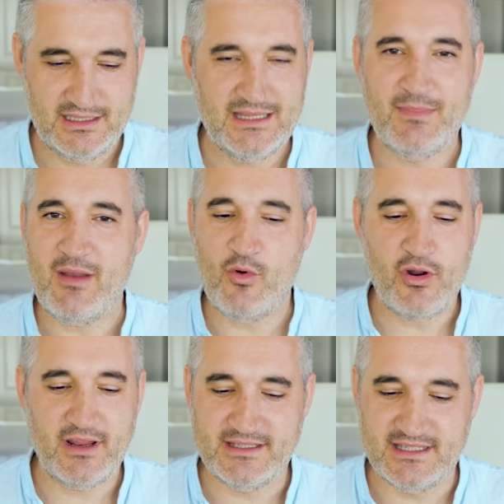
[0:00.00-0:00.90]
My
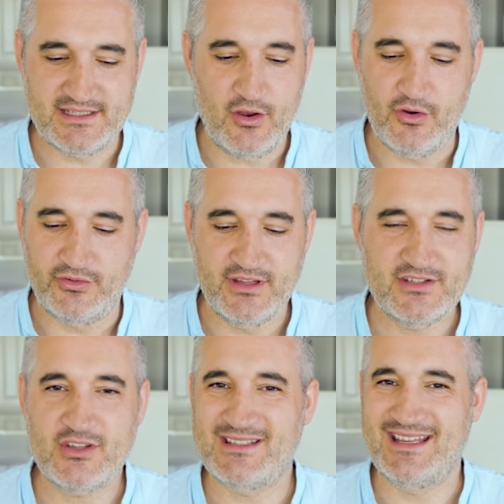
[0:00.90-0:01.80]
worry is the sauce. The
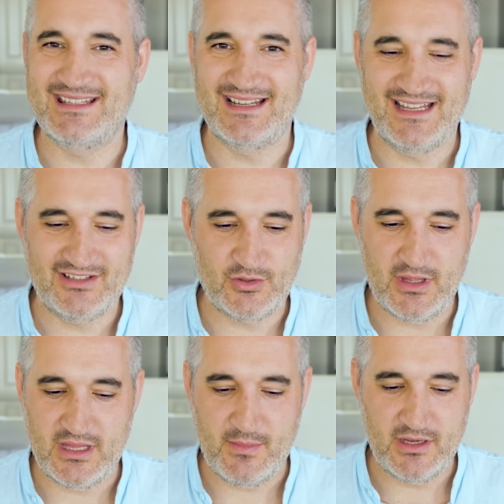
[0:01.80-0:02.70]
sauce needs at least
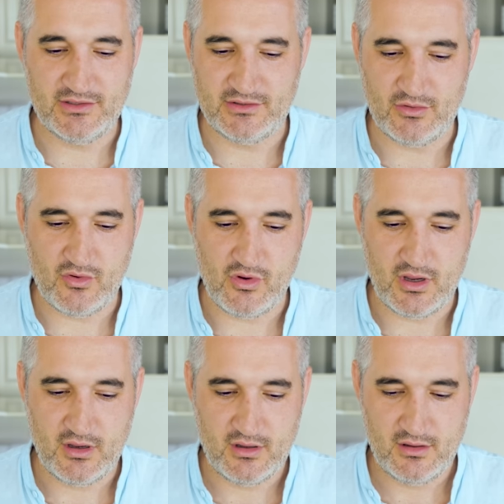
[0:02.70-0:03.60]
20 minutes to cook.